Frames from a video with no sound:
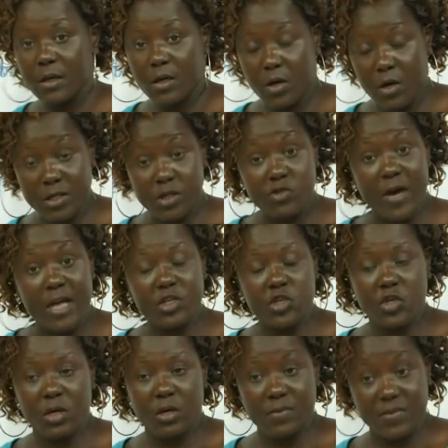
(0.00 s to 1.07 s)
construction
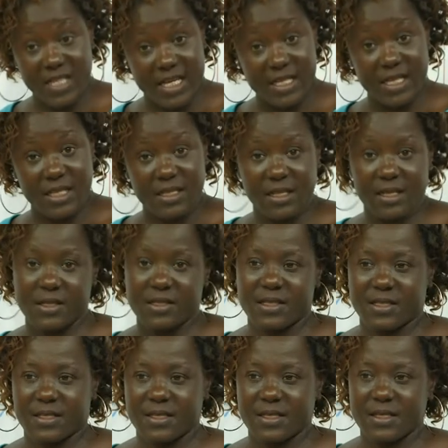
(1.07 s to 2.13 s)
of
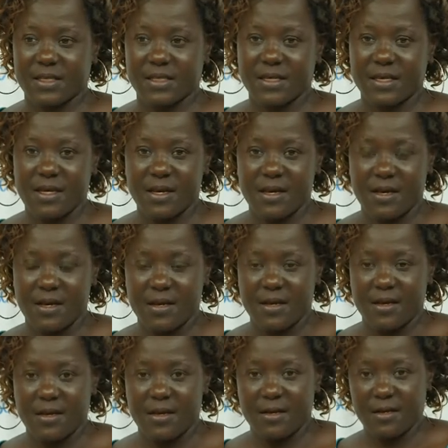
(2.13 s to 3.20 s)
sentences
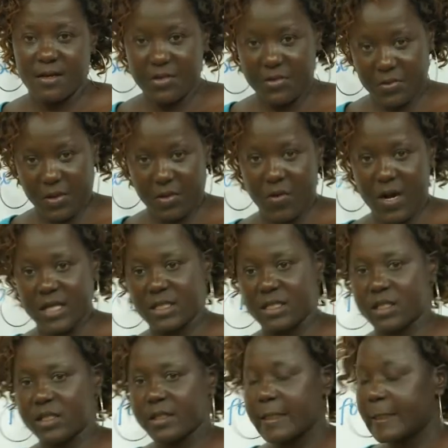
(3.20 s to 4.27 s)
with 3 words.